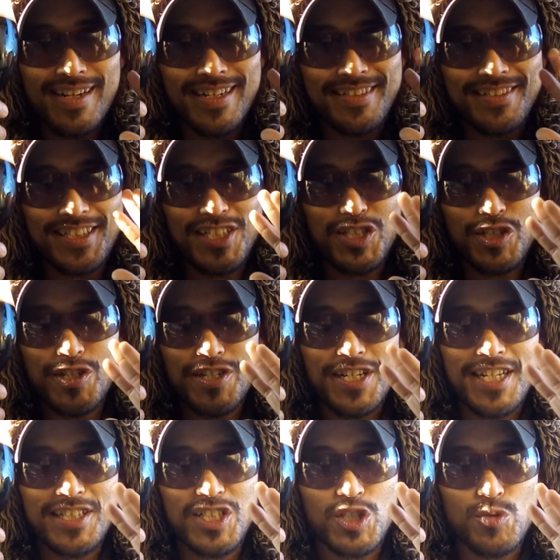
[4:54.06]
It does go
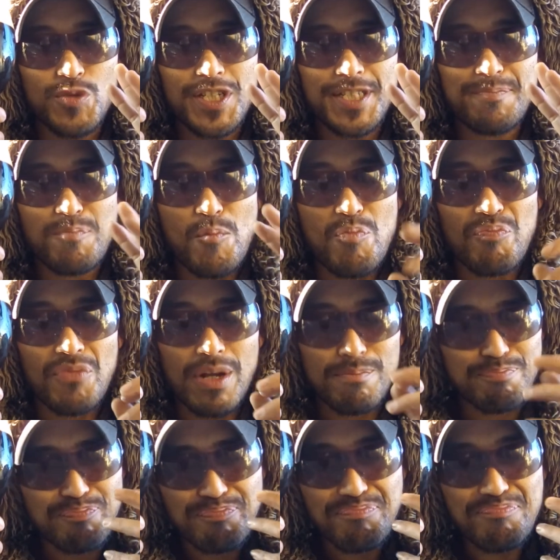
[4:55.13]
down sweet.
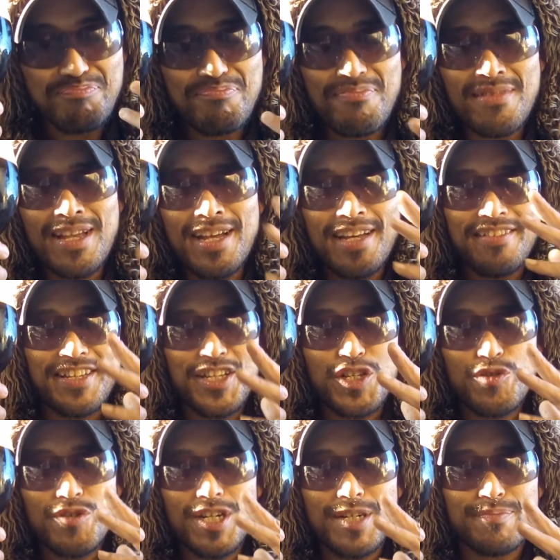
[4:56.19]
Then
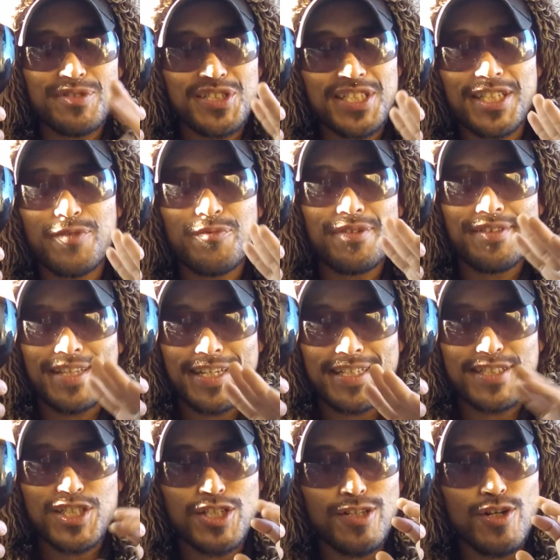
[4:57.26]
you are presented with
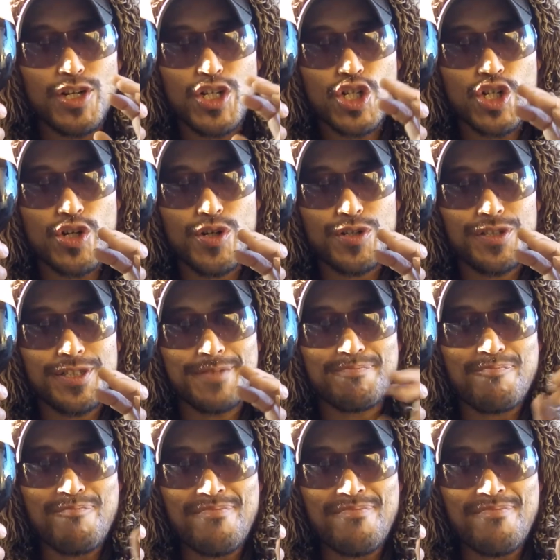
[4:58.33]
that slight chocolate.